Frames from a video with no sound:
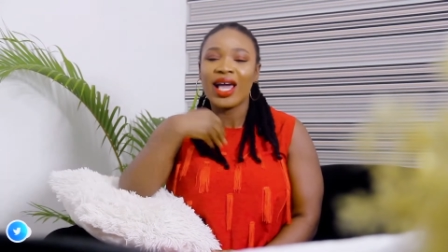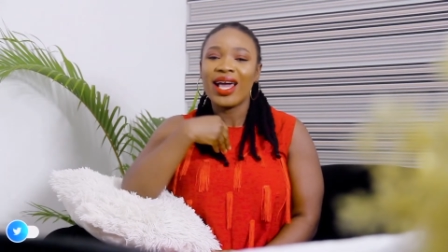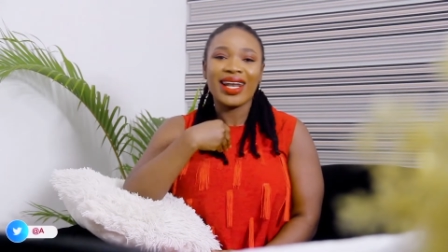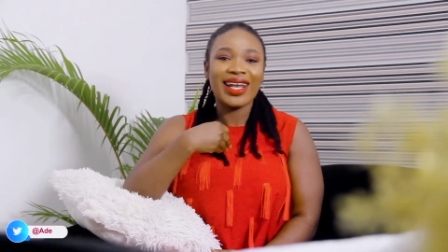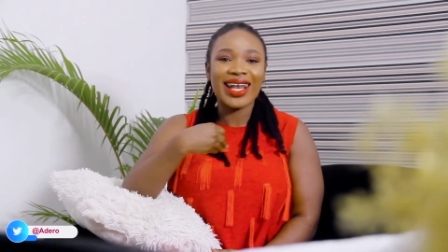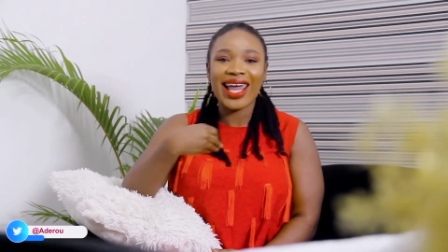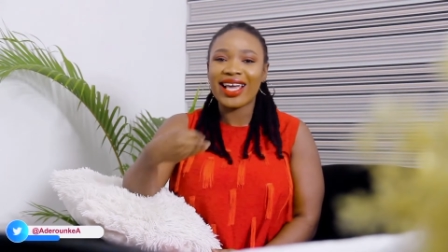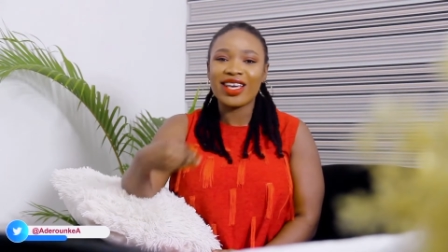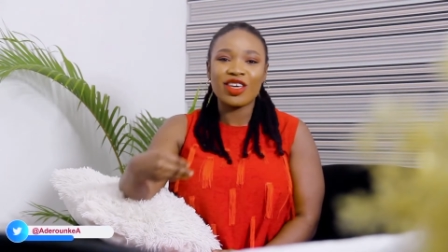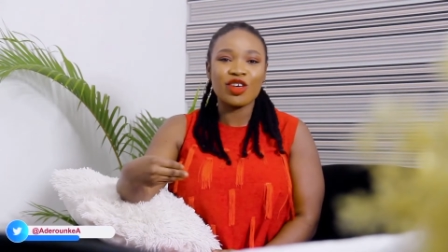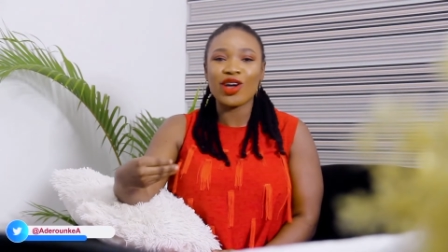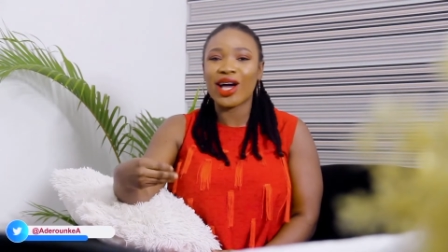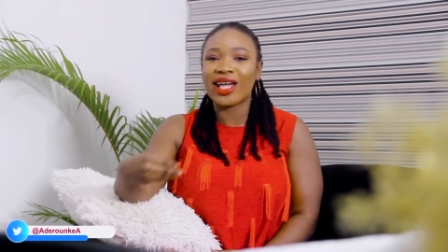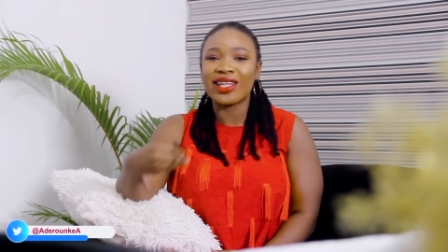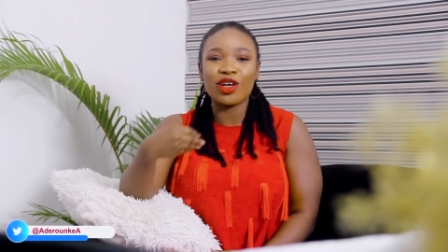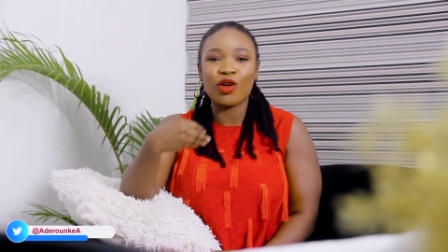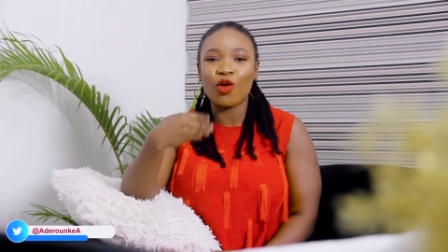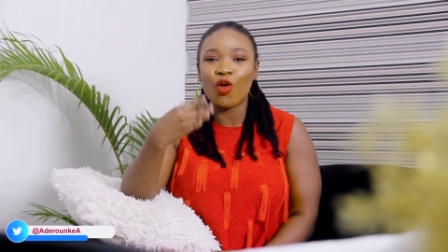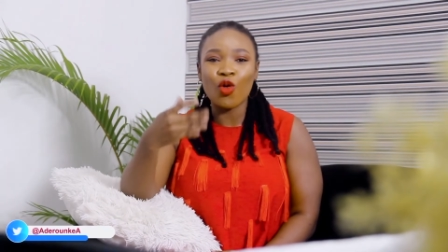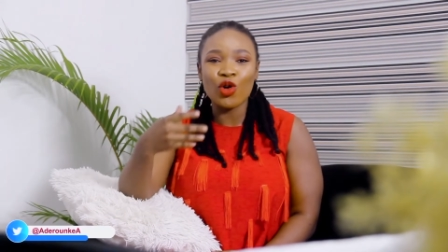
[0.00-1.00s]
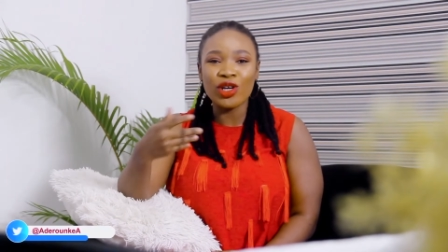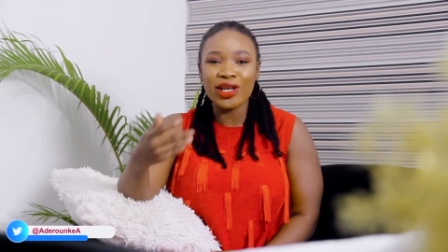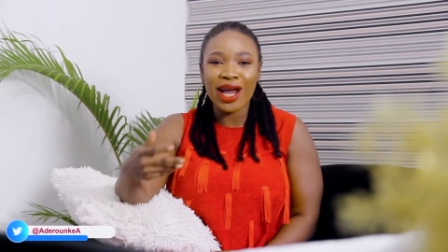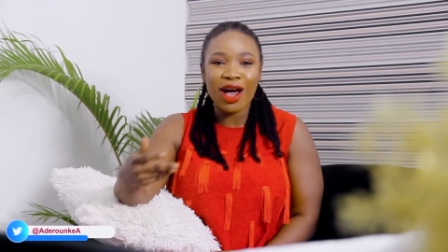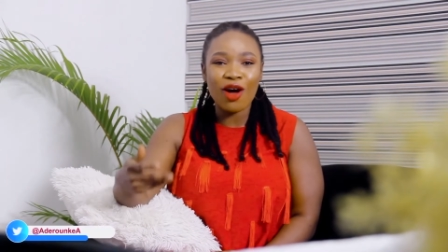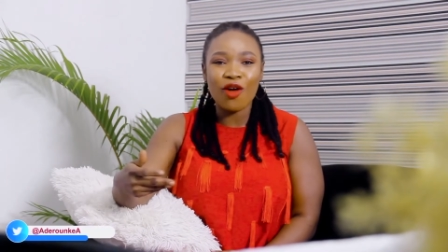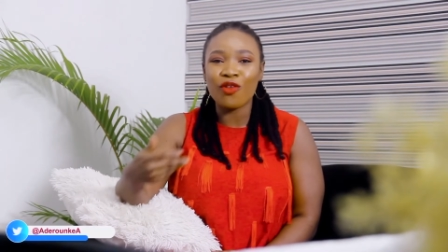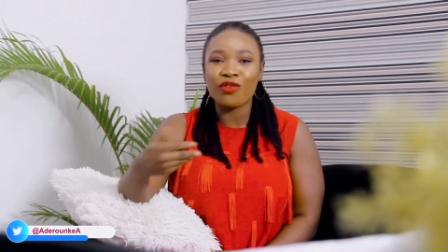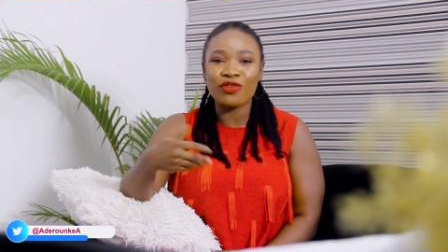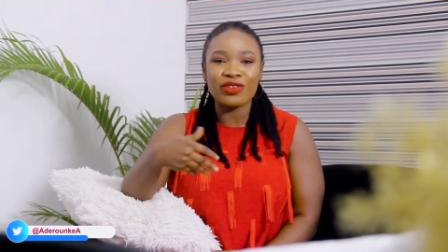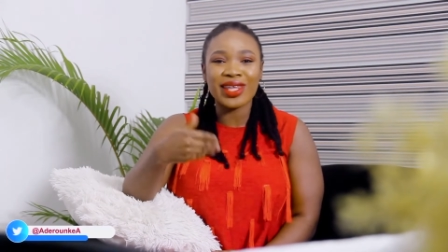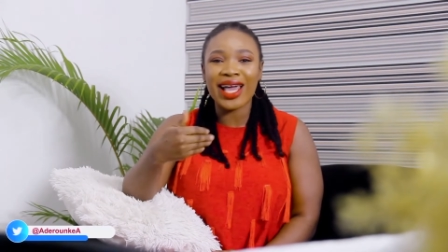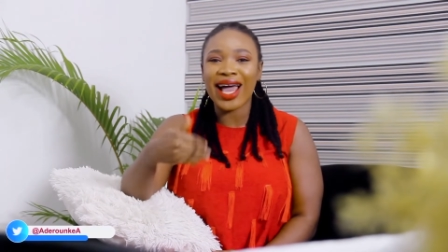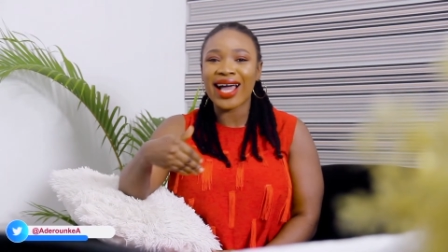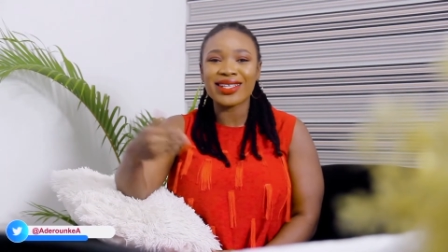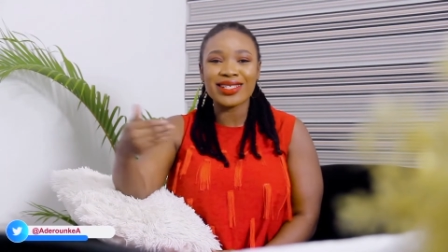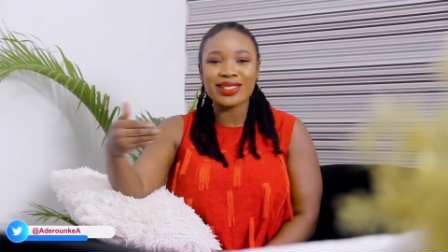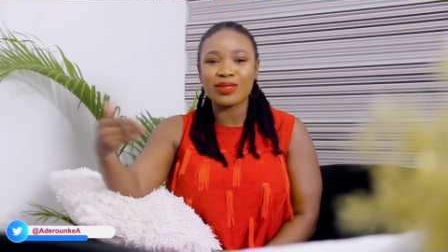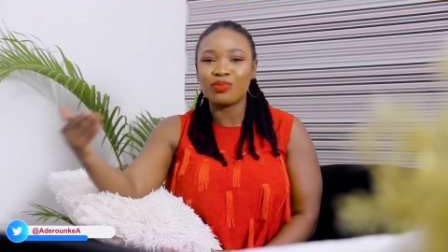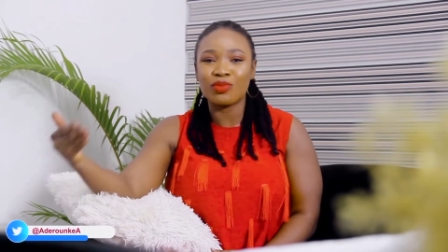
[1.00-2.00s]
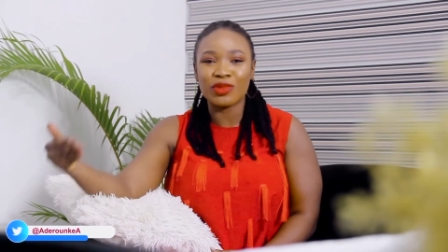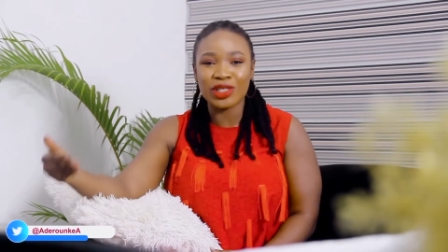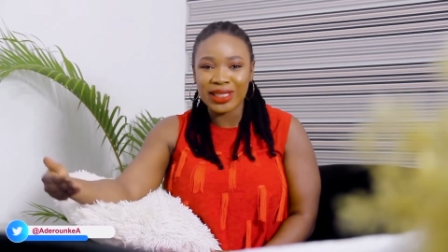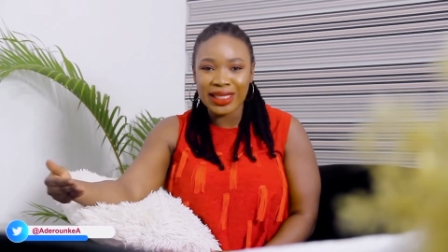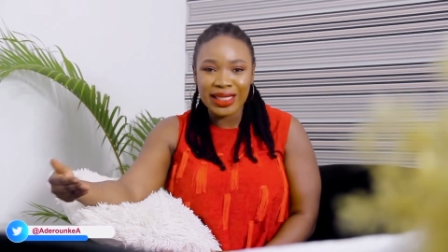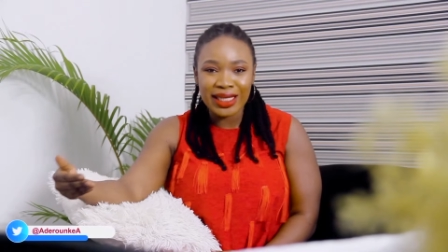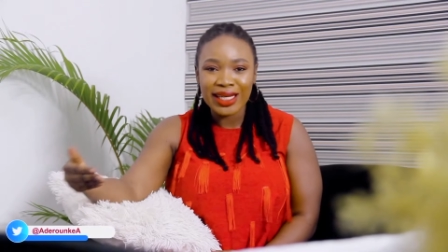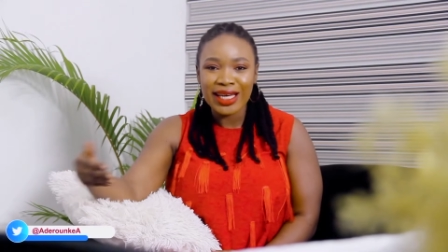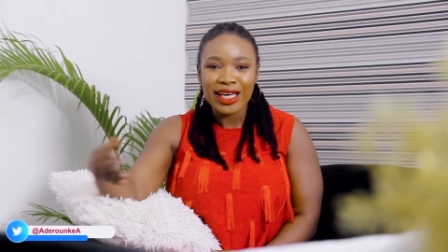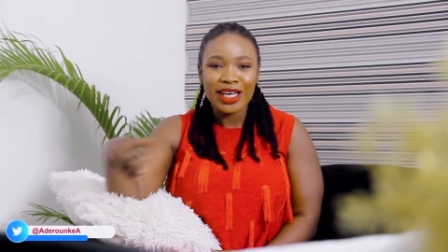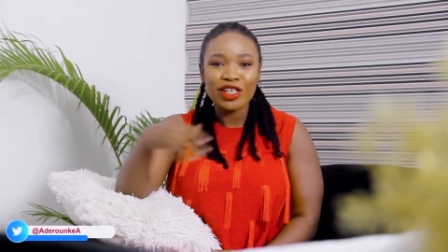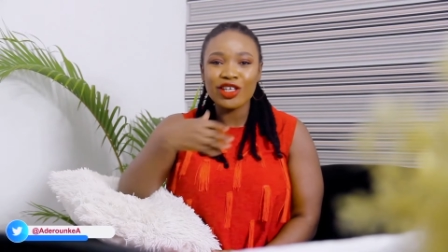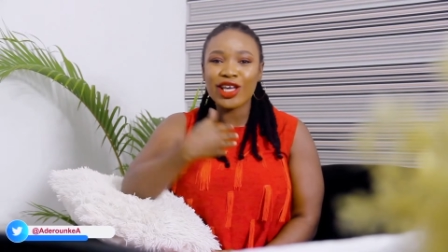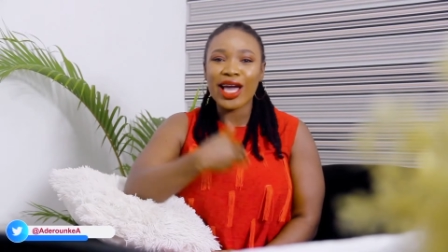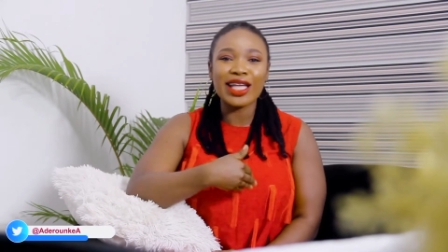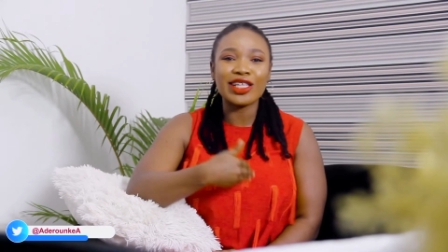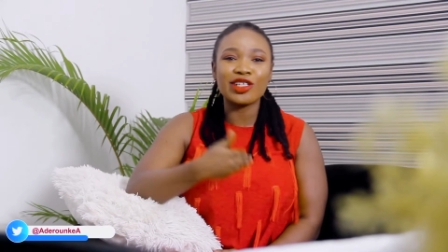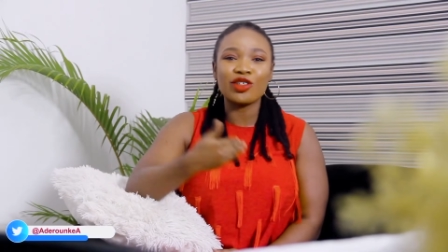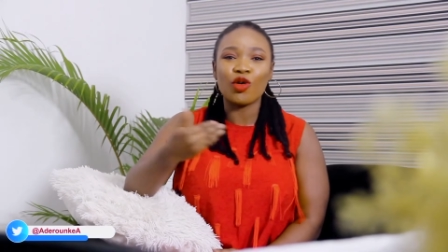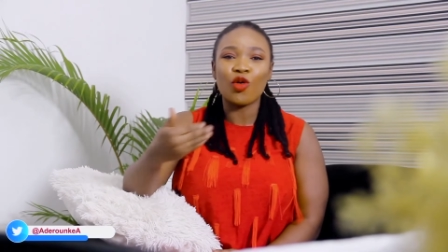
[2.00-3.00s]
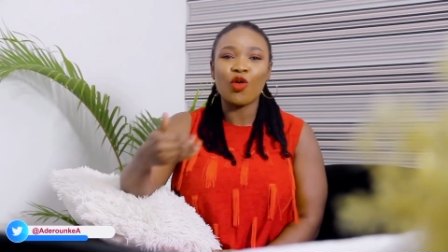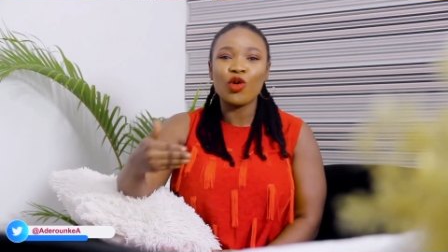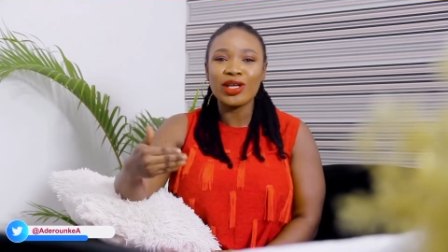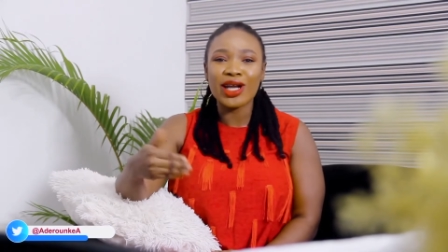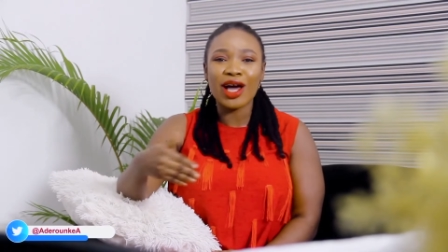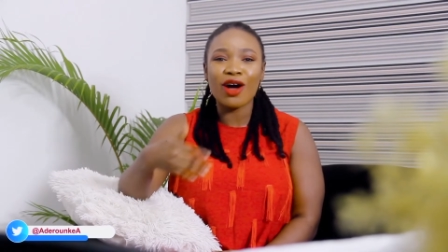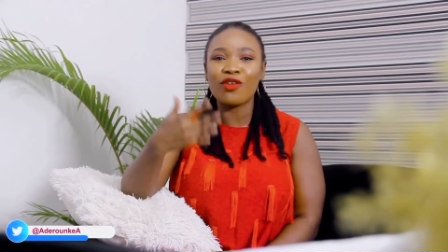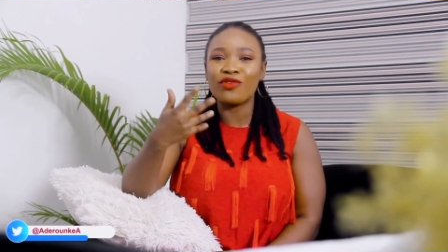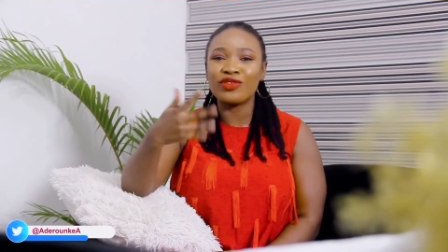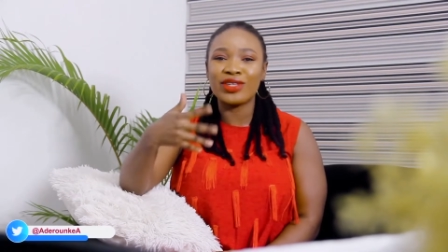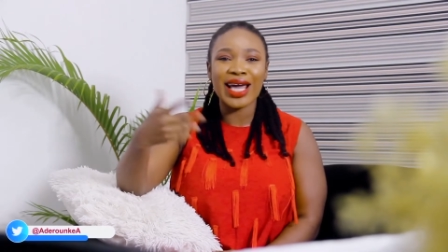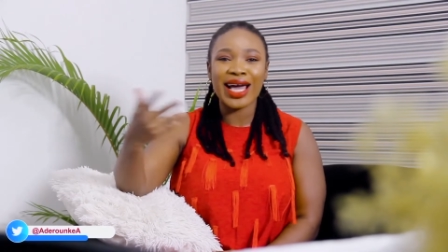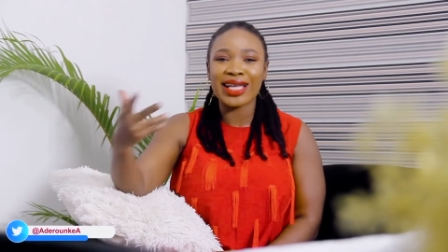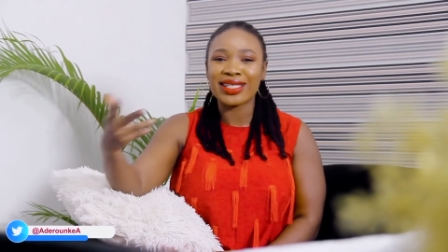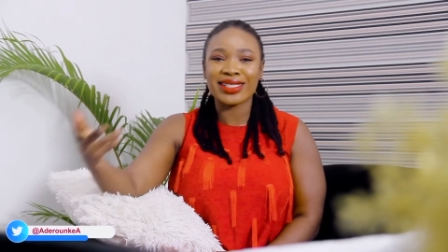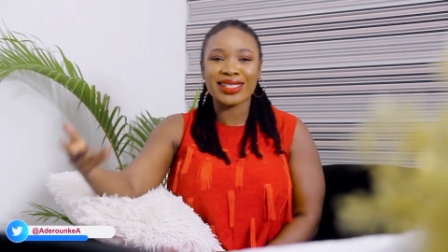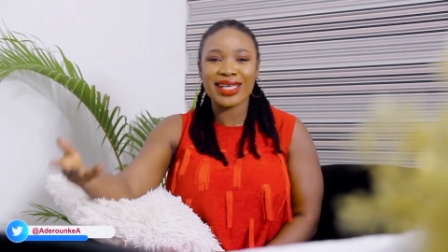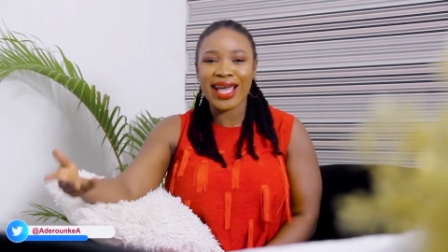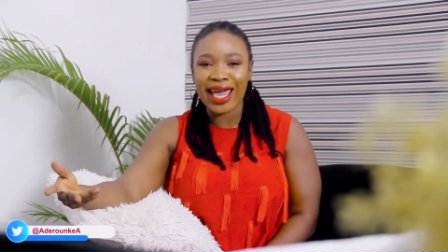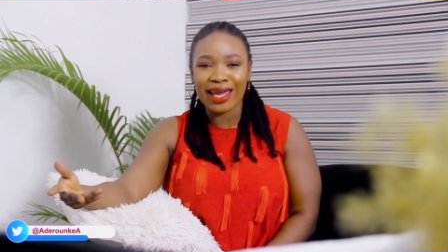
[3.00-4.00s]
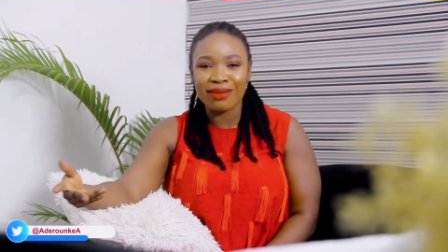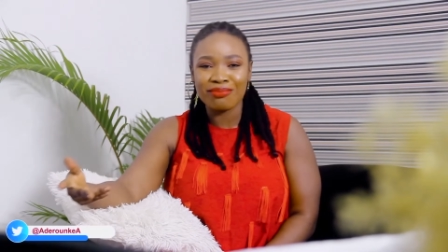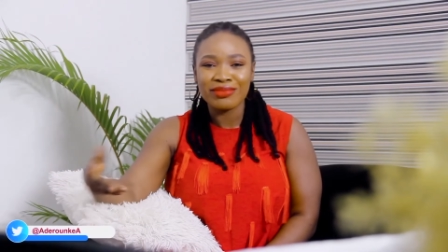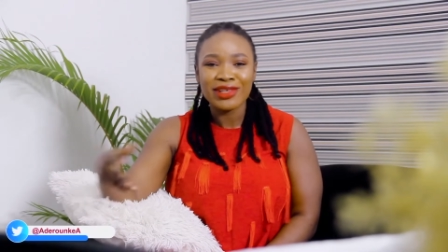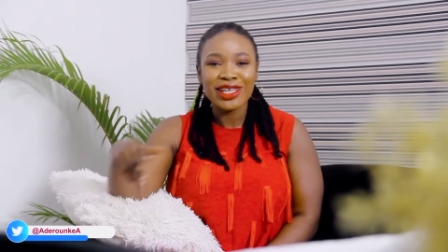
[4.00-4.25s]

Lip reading: like you are the owner of that money, you are the owner of their time,